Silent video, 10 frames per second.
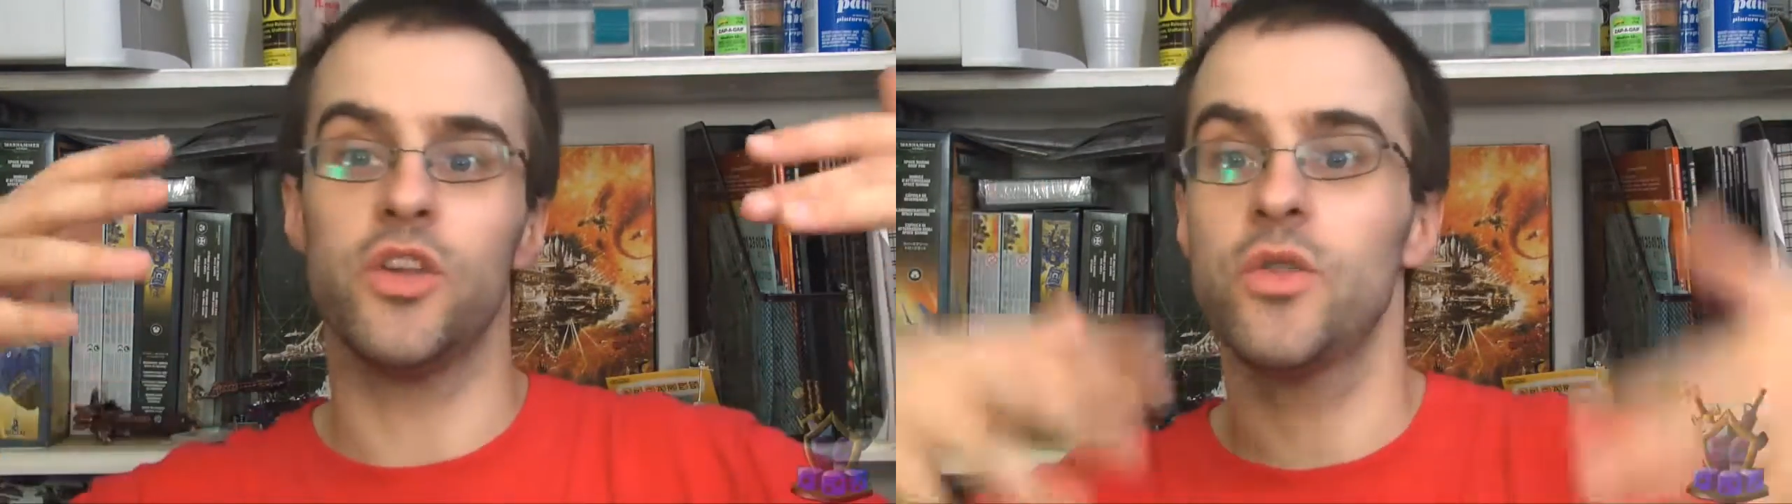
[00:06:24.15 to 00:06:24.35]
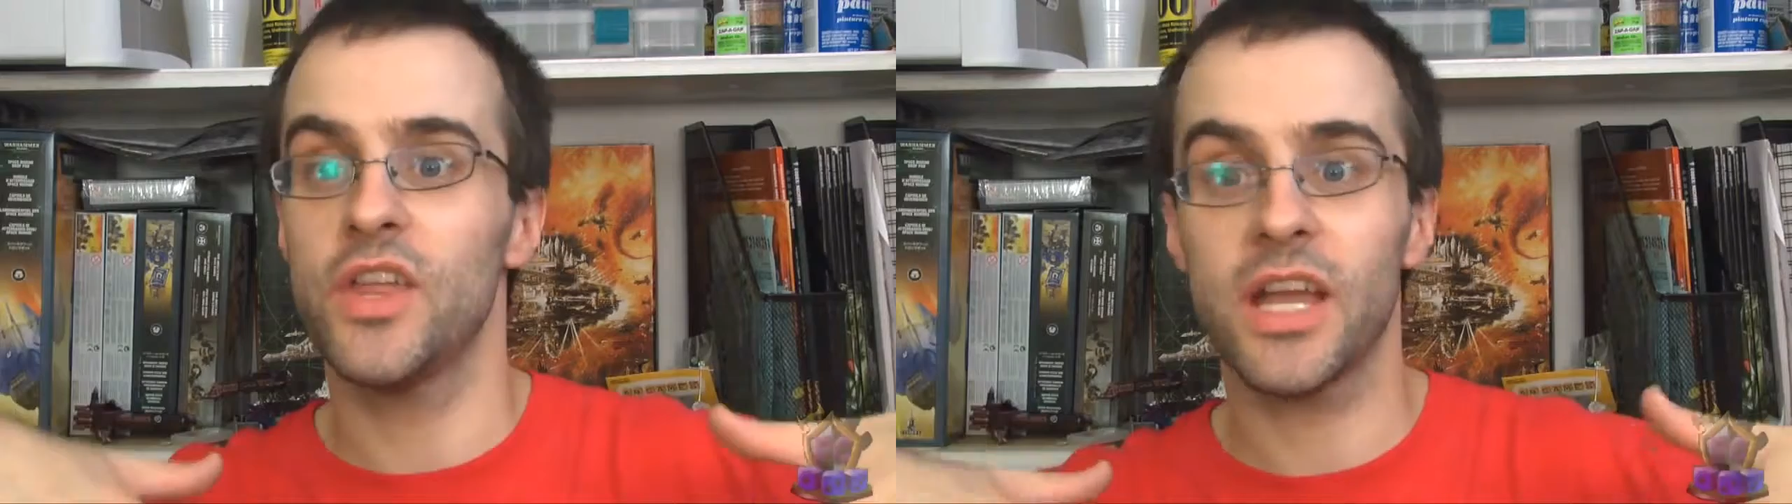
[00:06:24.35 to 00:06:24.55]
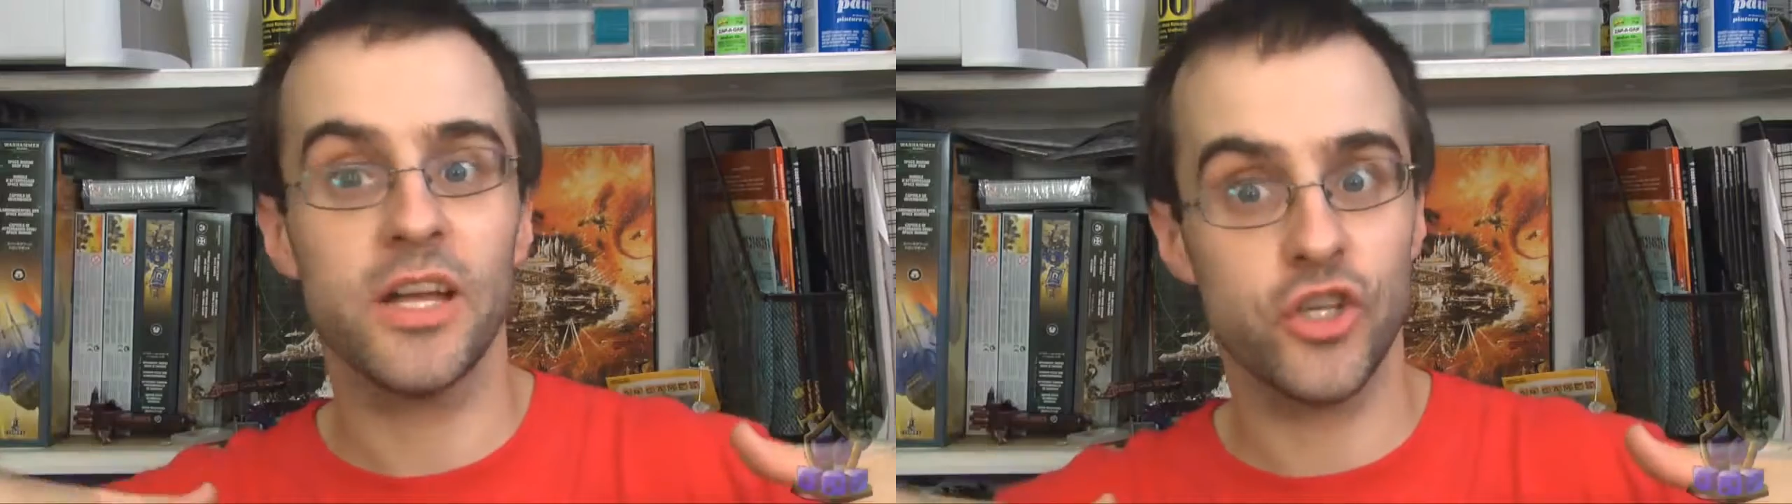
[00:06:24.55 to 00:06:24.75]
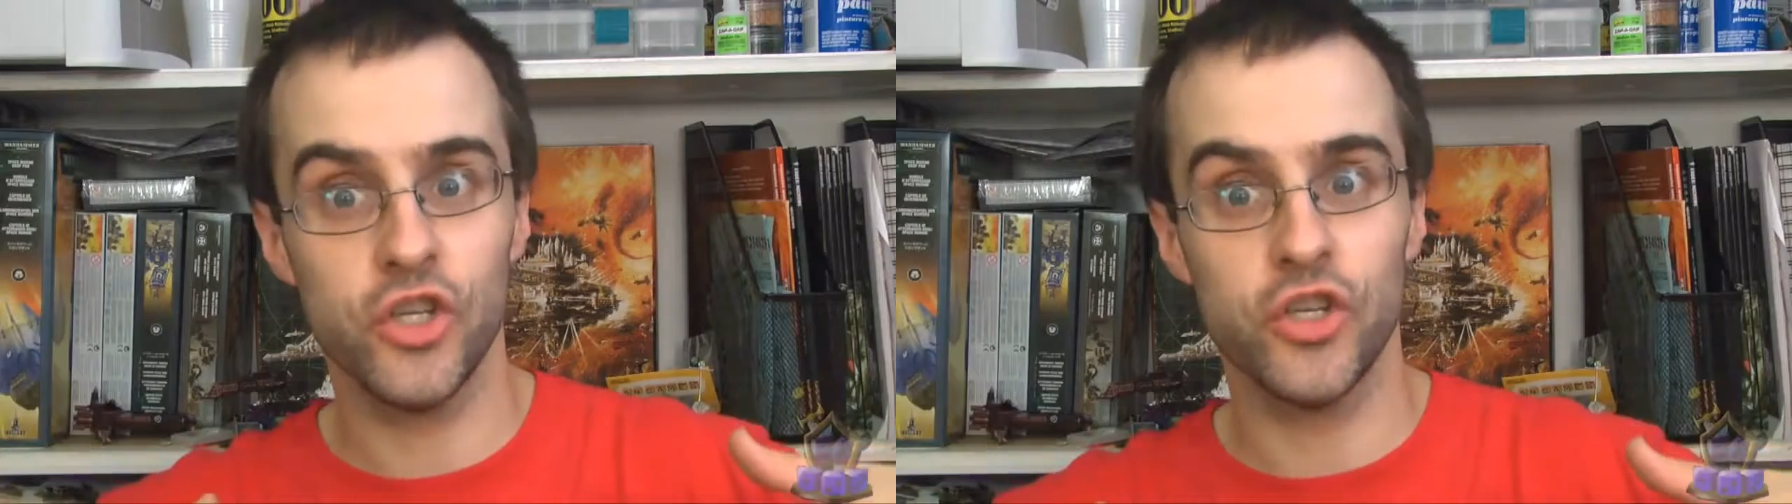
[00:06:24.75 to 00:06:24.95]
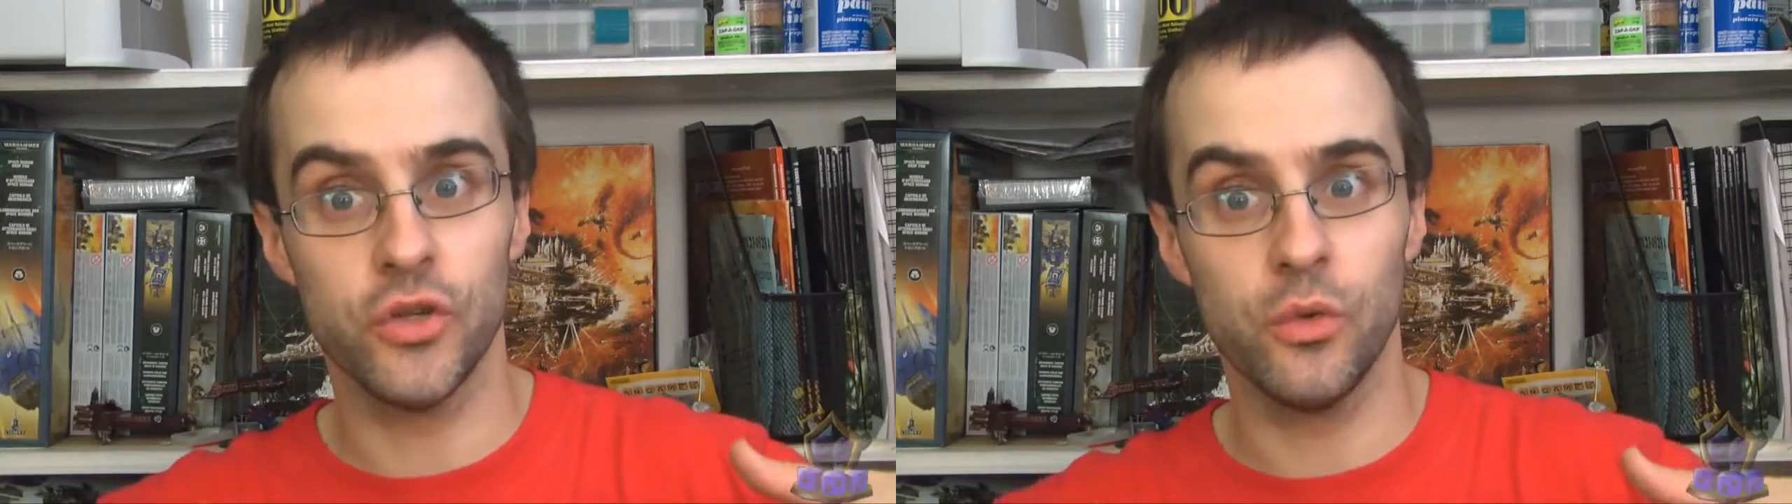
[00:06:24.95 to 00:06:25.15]
you think I
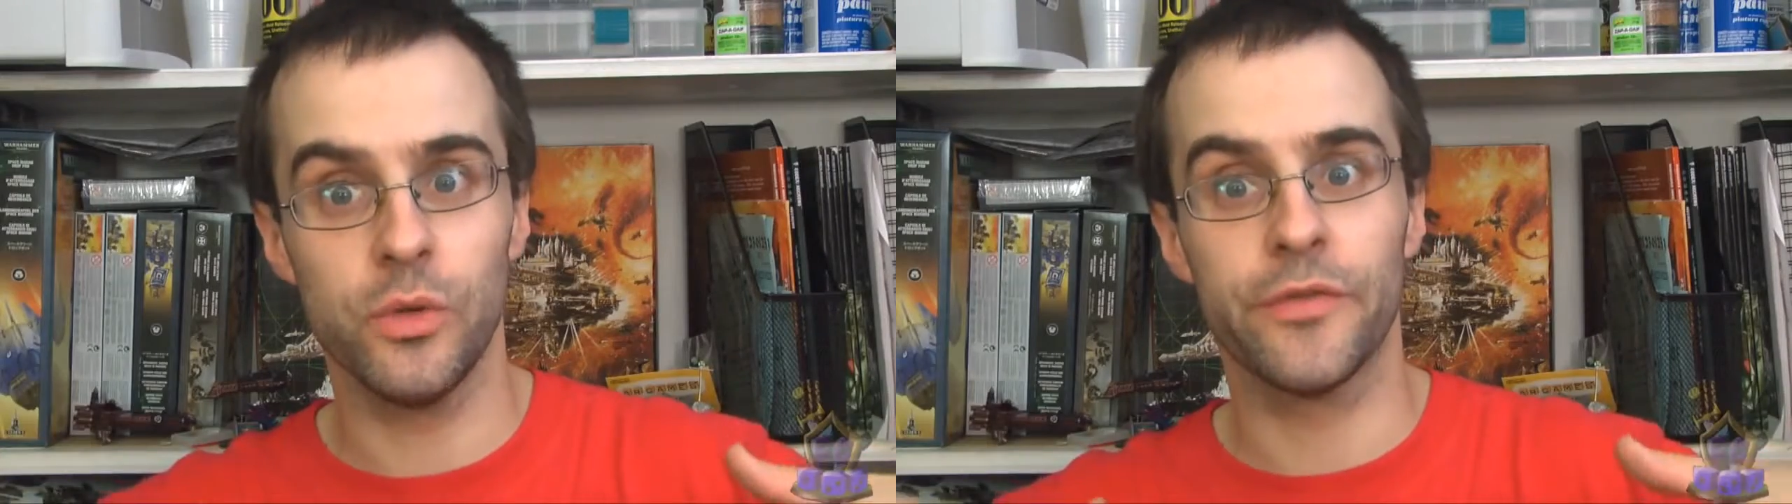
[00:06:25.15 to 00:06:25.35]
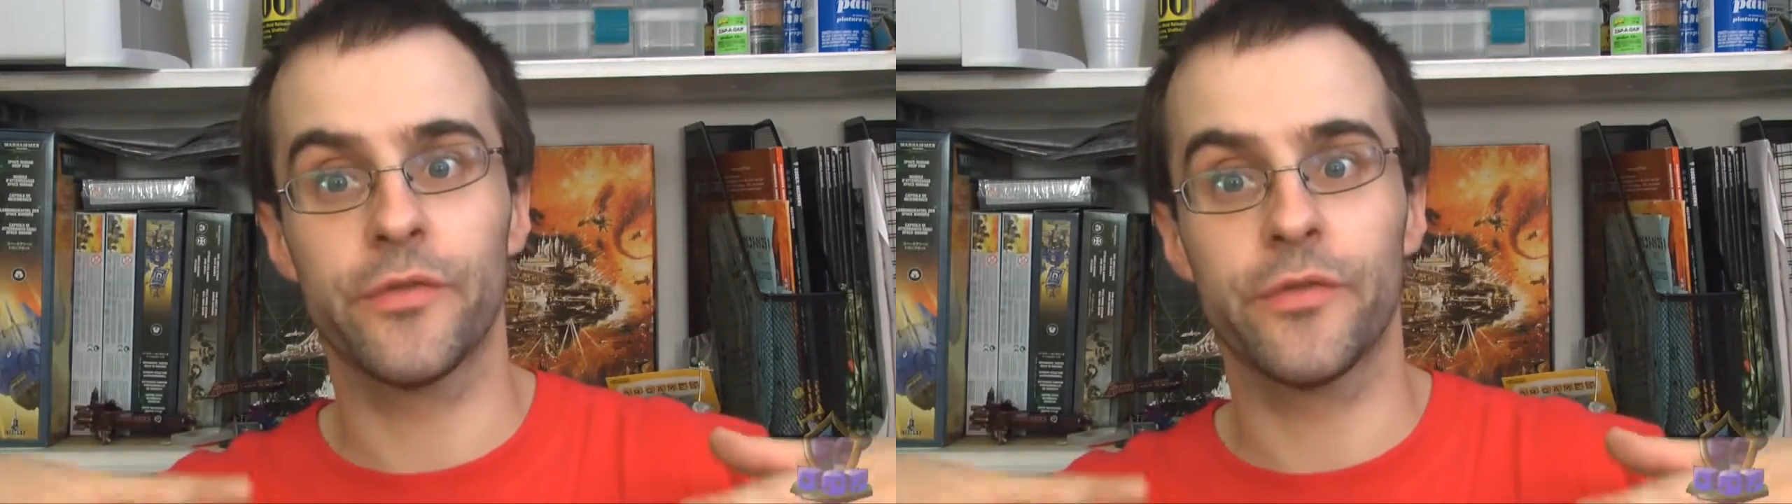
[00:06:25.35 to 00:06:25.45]
should do